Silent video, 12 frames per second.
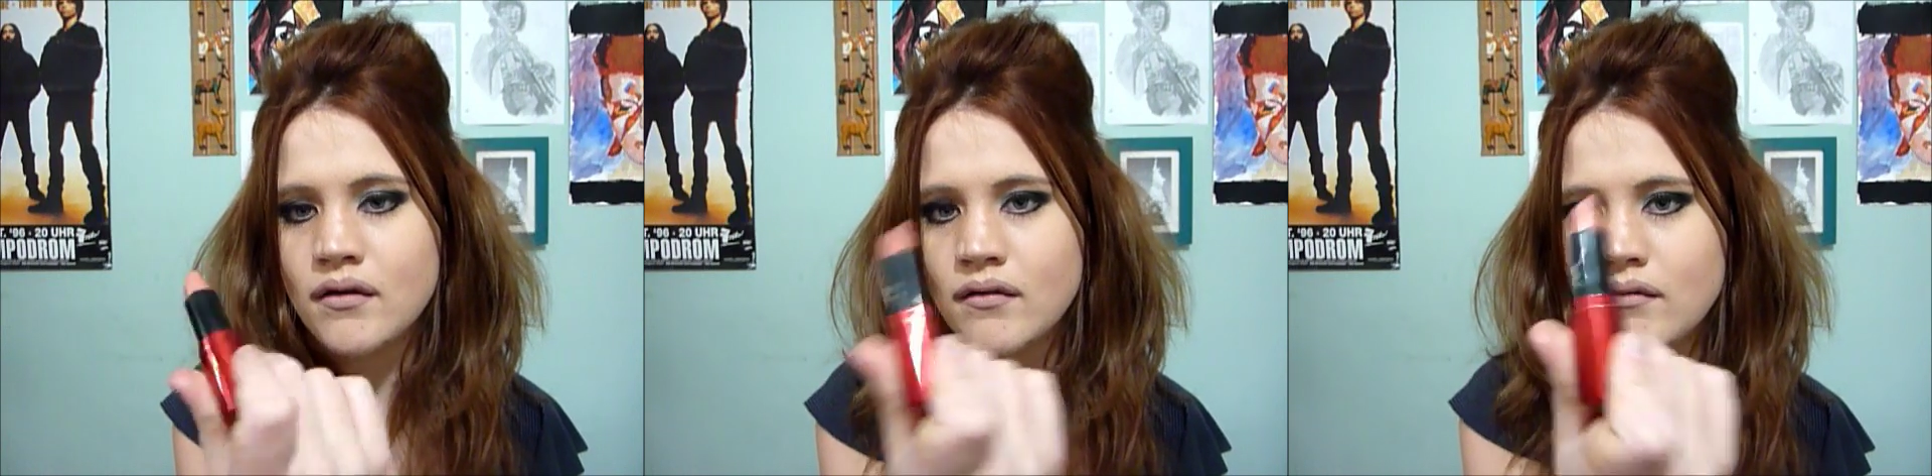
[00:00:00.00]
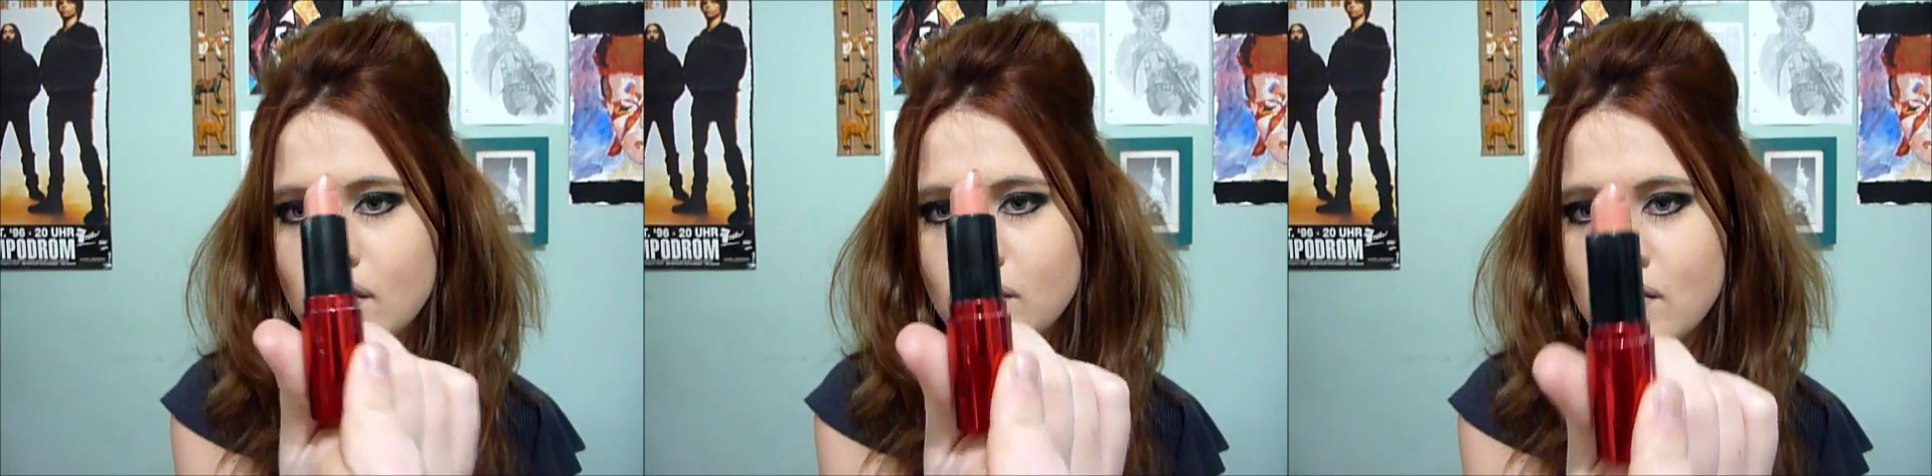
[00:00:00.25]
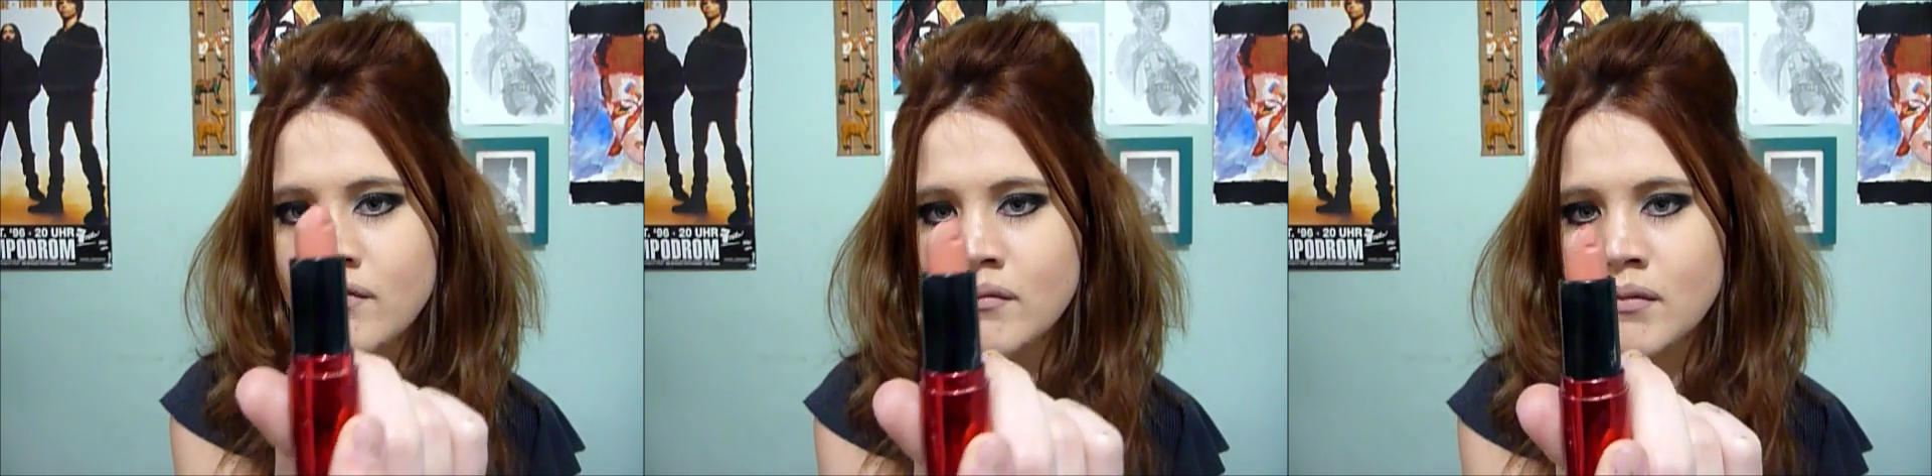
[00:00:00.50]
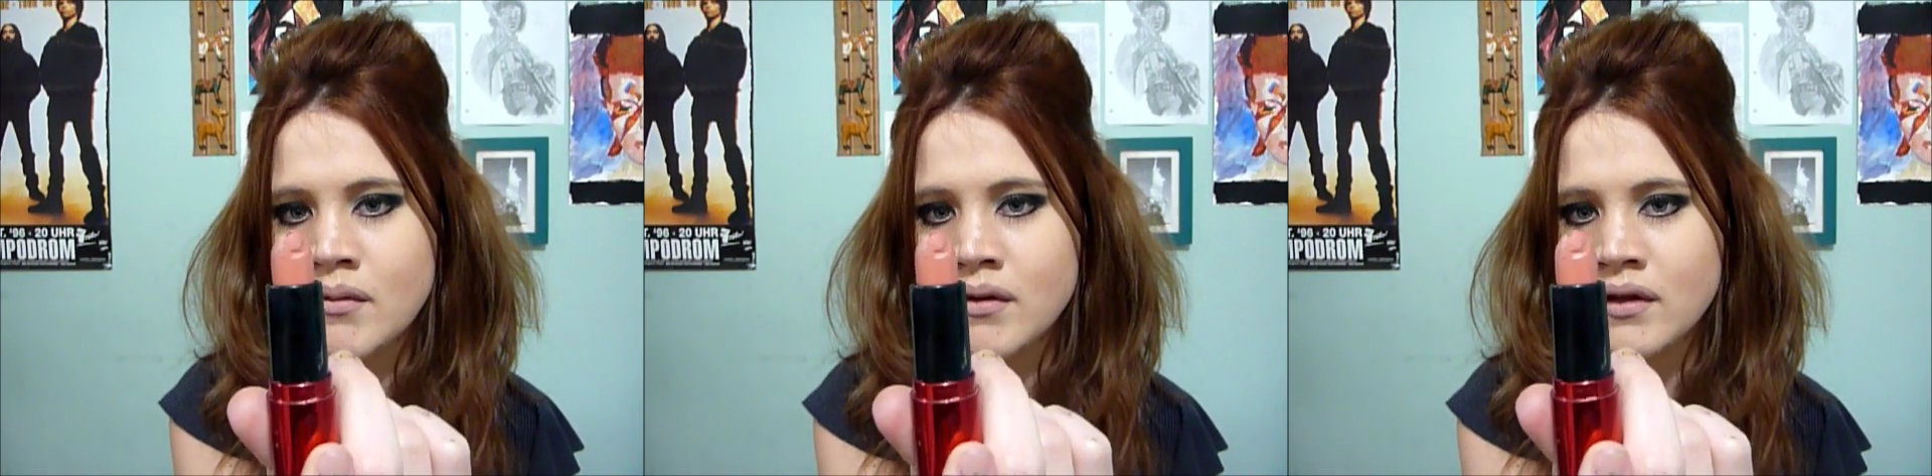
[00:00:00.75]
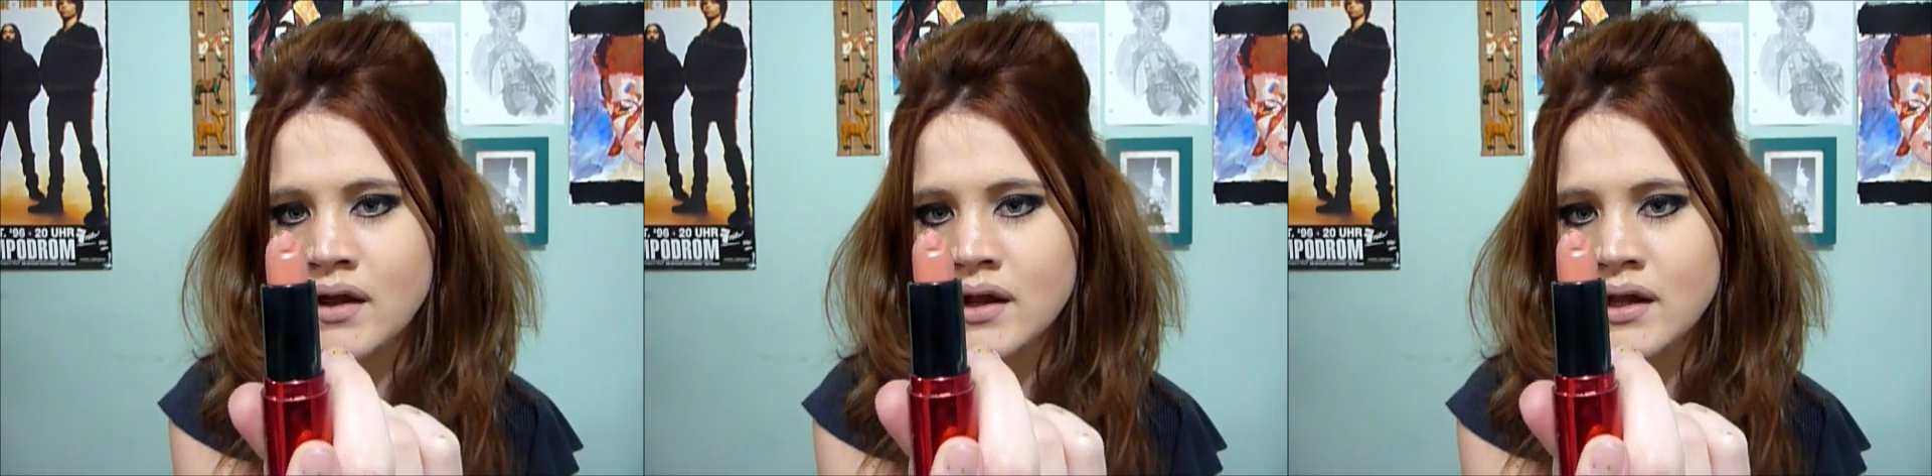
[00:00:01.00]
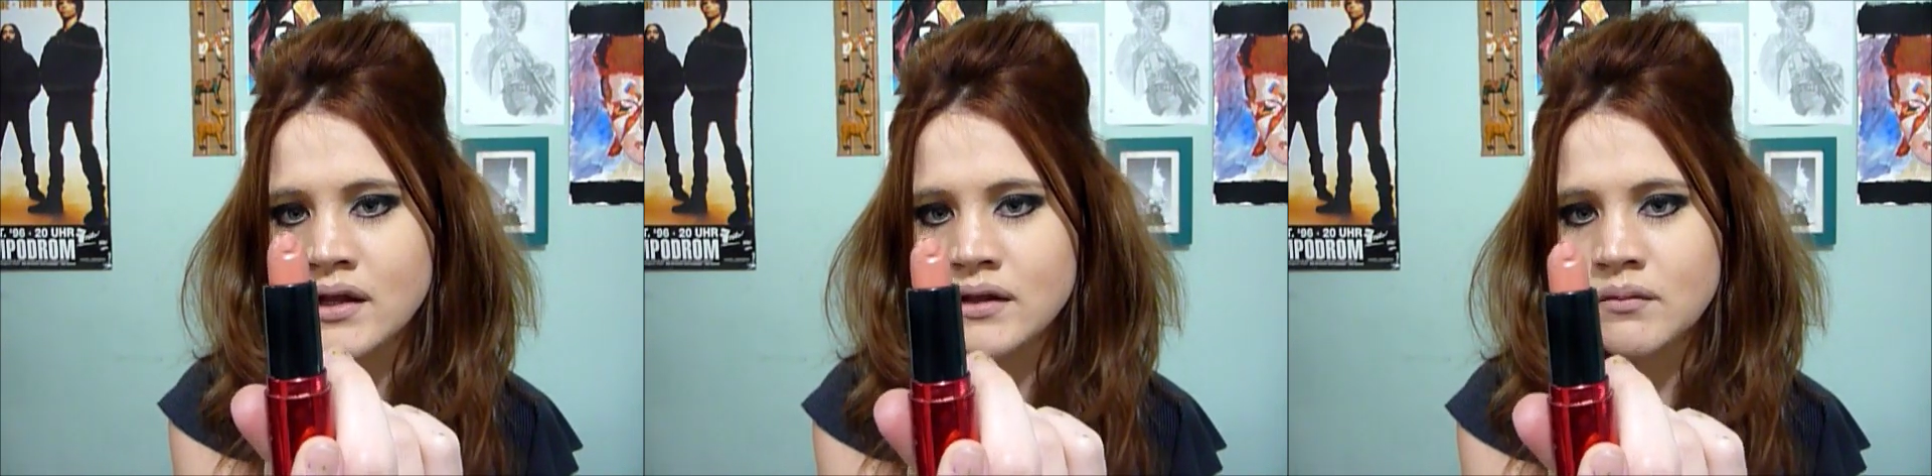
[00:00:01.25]
this one from Rimmel, and
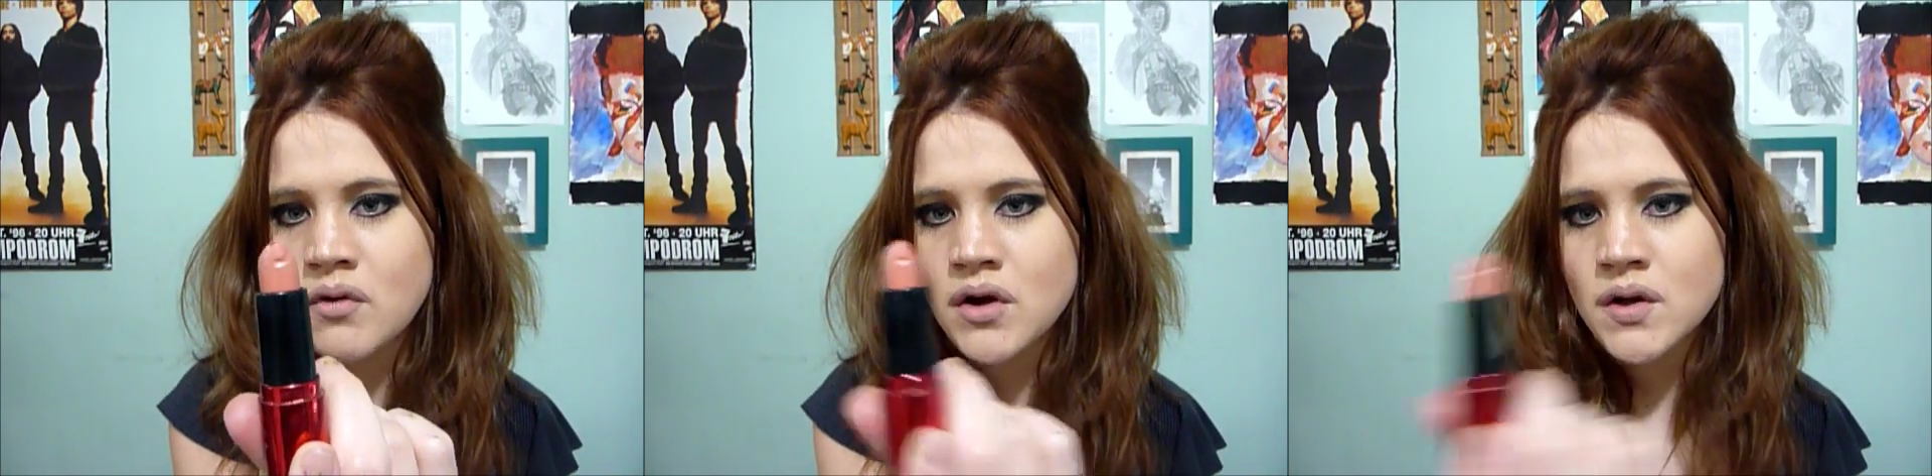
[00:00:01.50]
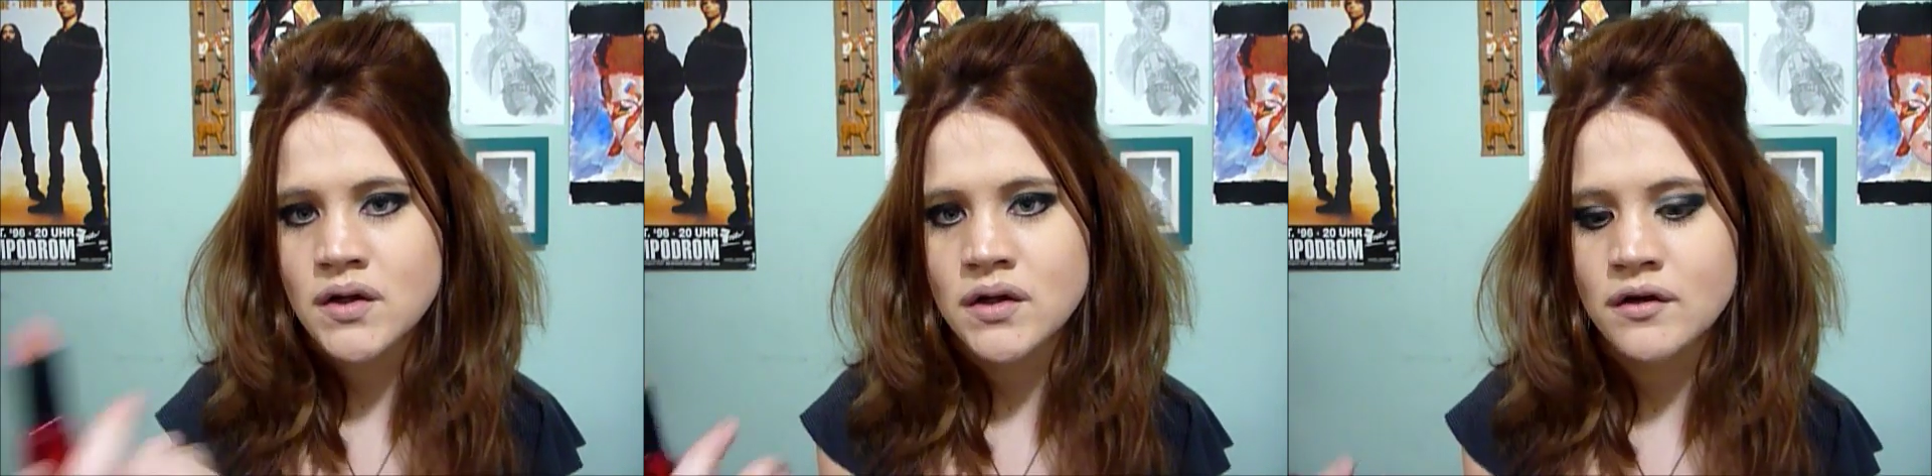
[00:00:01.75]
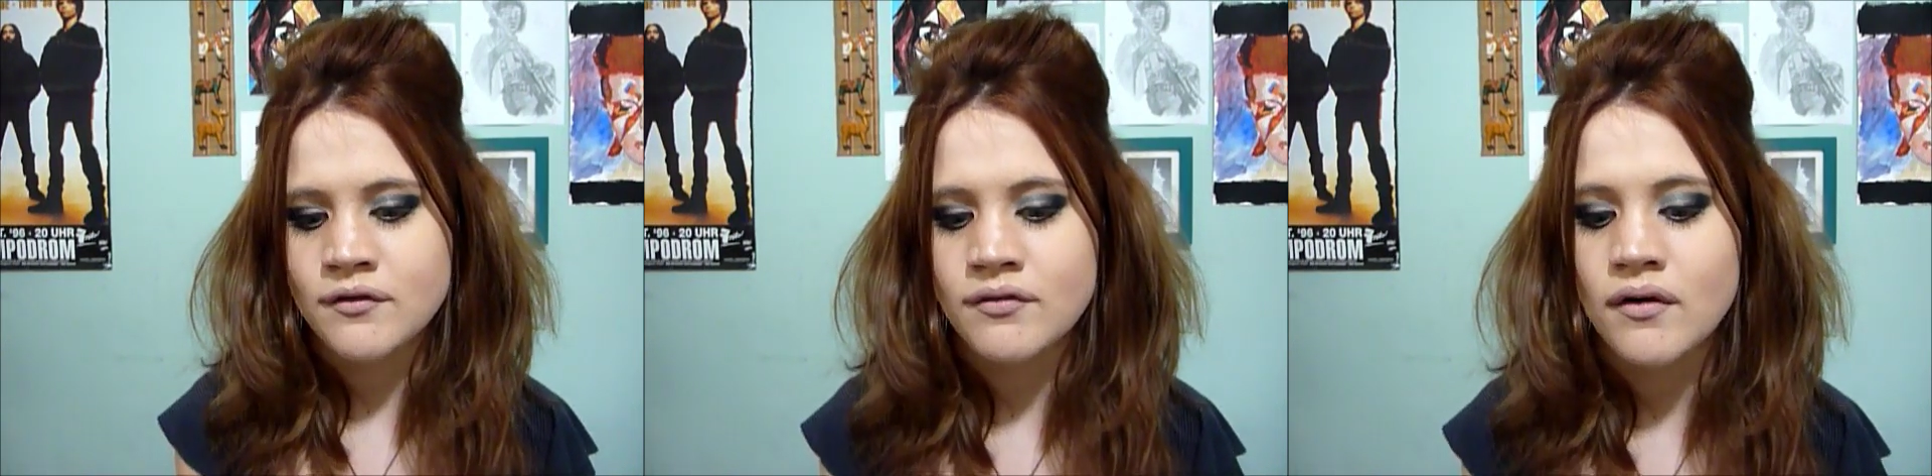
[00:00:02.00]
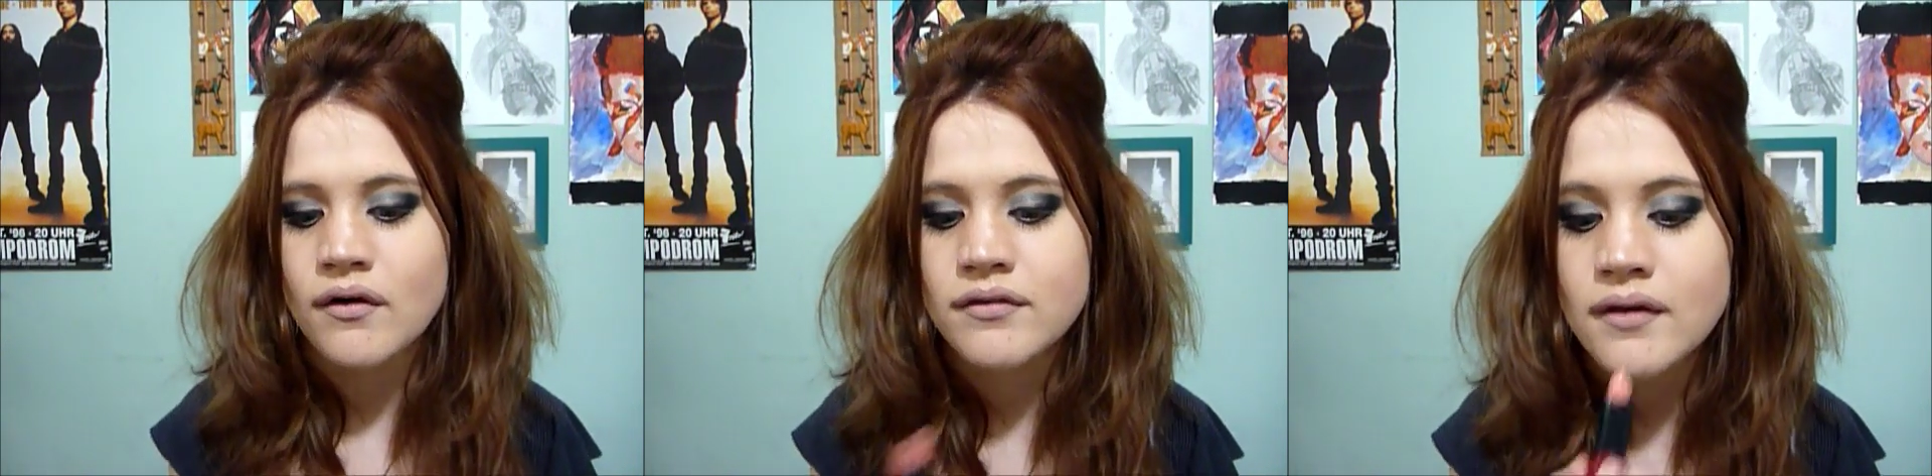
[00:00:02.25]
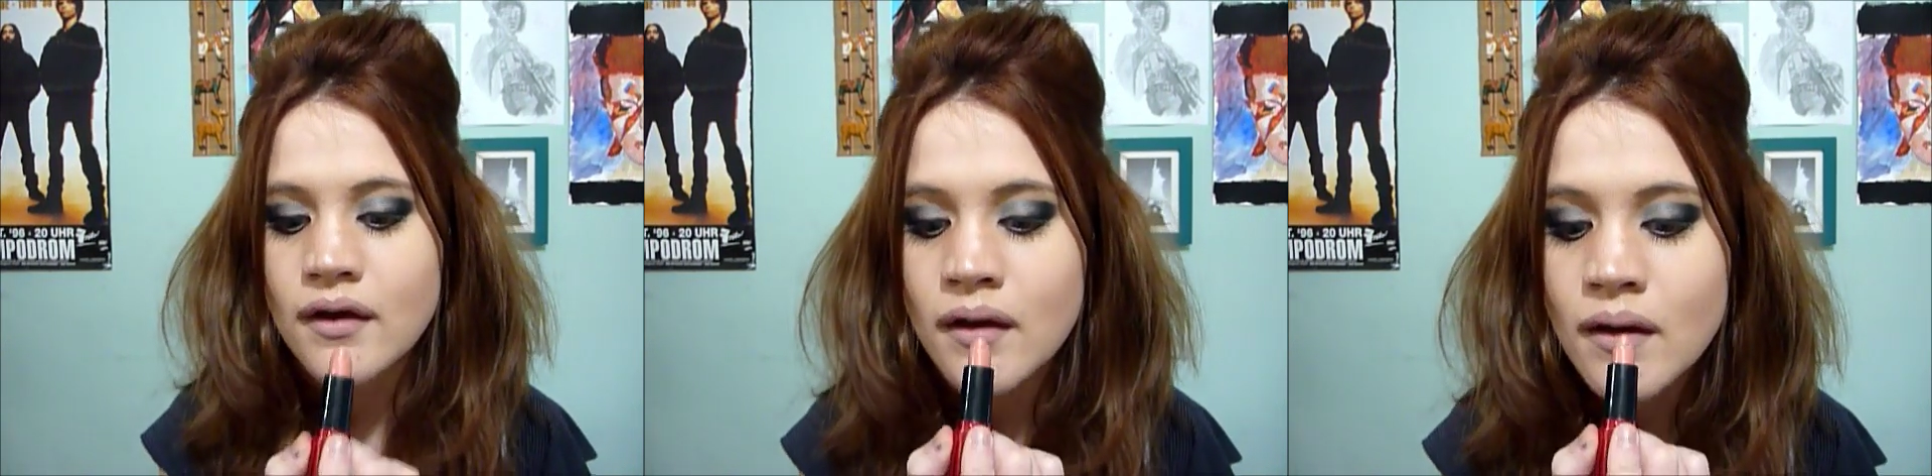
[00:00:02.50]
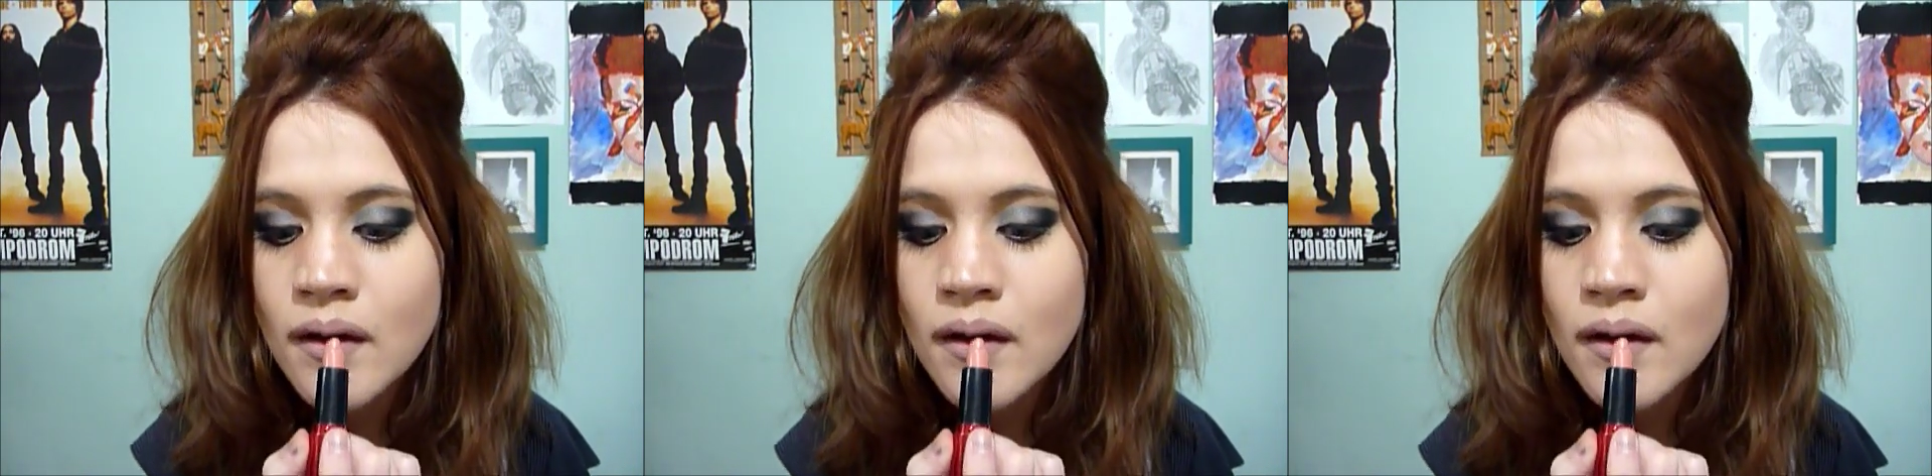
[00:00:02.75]
it's 102 Foxy.